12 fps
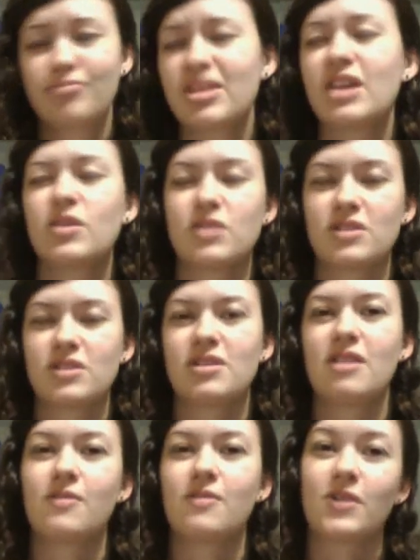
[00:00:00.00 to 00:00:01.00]
Thank you,
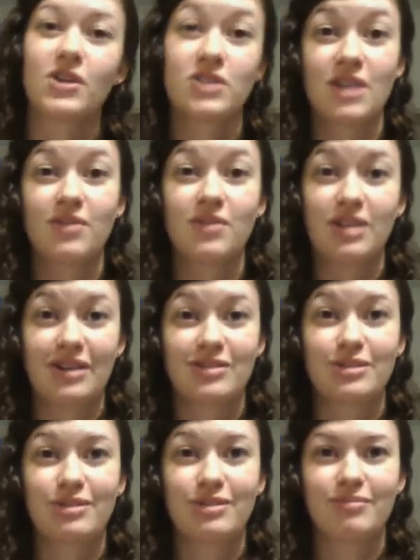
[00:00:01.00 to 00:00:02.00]
Sistar, for your seven
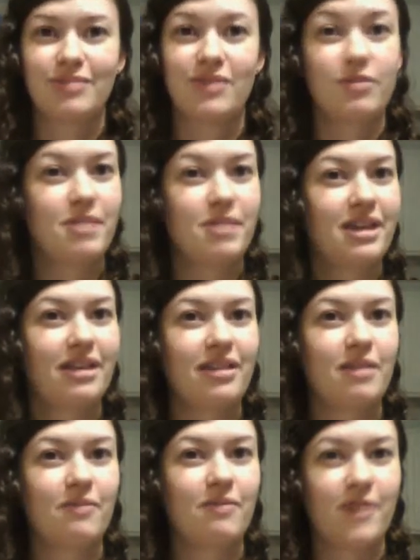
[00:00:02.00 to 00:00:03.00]
years and for making
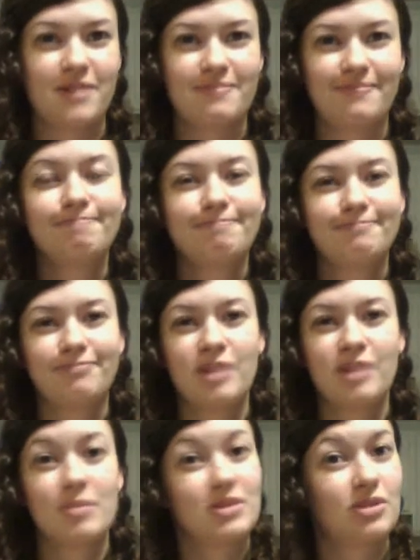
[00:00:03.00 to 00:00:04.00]
them fun
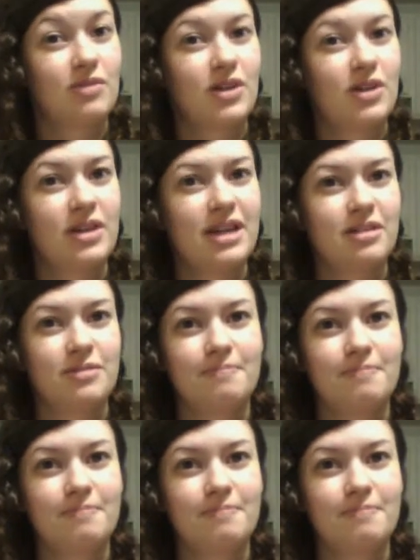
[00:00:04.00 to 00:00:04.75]
up until the very end.